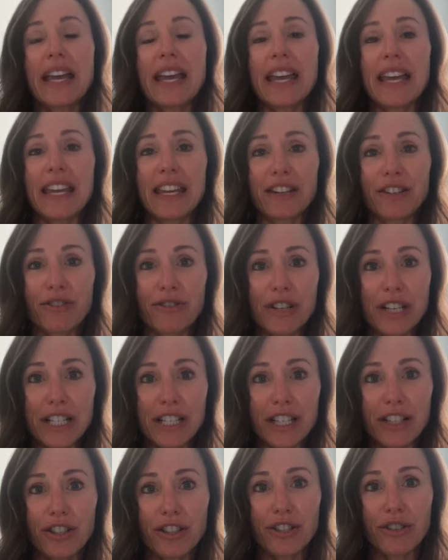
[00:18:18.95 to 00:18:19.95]

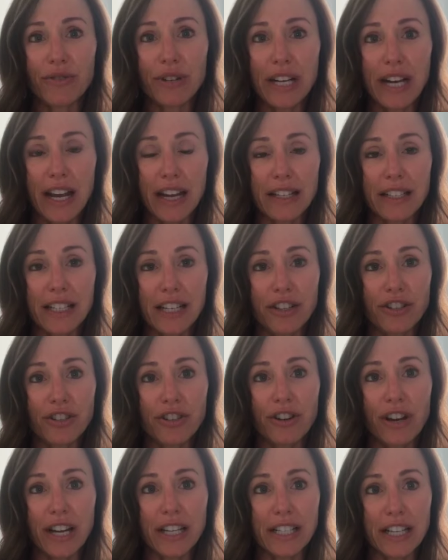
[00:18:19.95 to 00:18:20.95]
increases student and
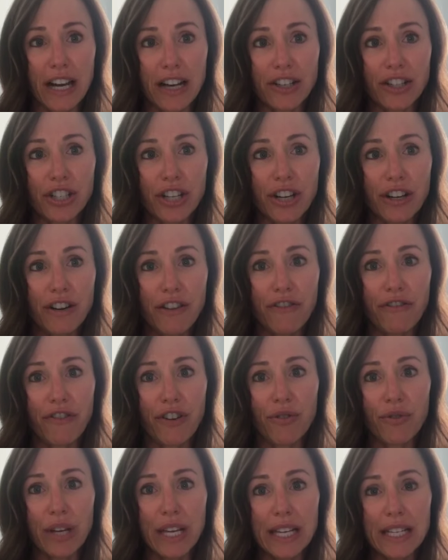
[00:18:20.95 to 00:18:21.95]
teacher attention,
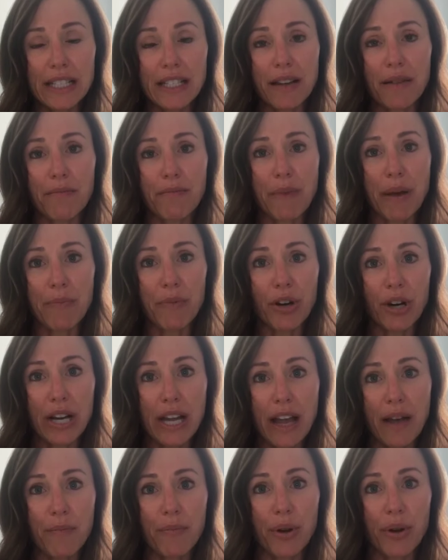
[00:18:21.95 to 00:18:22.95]
focus, memory,
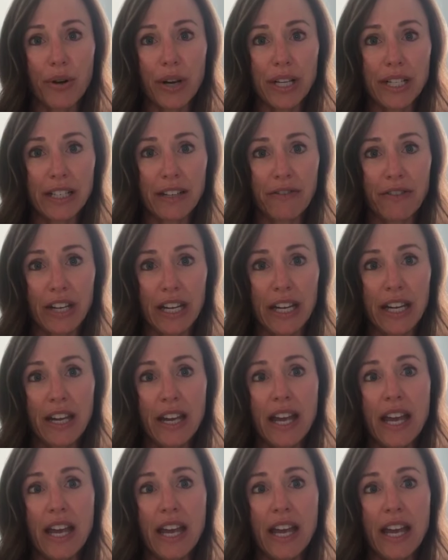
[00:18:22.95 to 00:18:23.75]
and productivity,